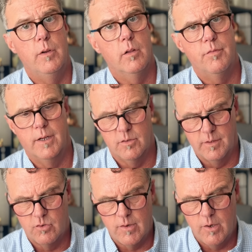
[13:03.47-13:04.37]
real
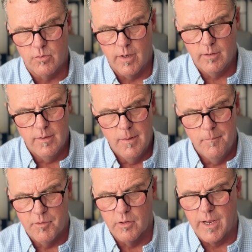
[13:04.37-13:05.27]
effective exchange rate,
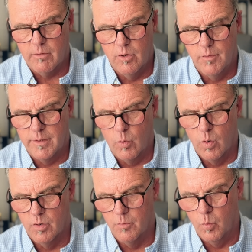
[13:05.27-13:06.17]
the likelihood that
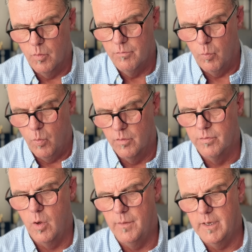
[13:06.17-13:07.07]
oil will
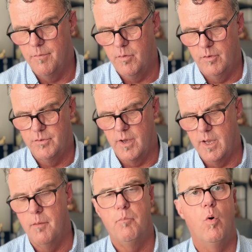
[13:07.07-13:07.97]
flow again through the
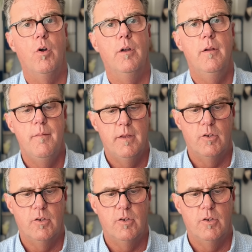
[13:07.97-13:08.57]
Ceyhan port